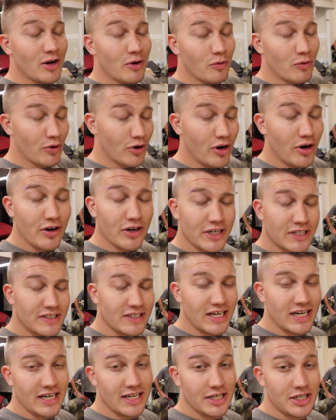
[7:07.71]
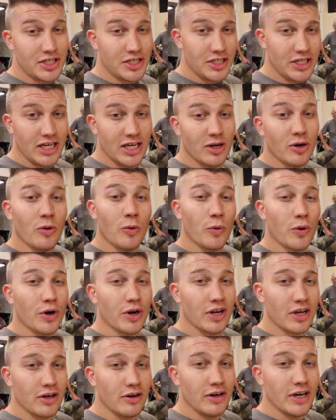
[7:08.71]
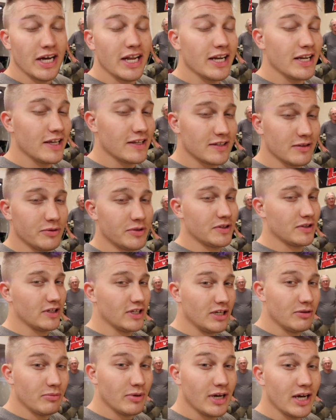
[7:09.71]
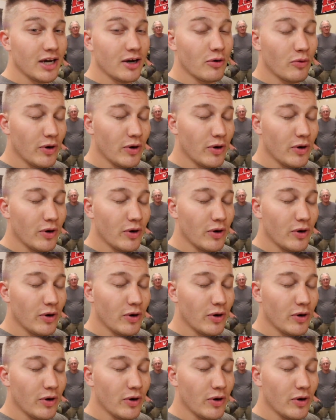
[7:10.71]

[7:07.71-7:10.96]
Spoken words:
We're all excited as shit. We're gonna go ahead and get some sleep,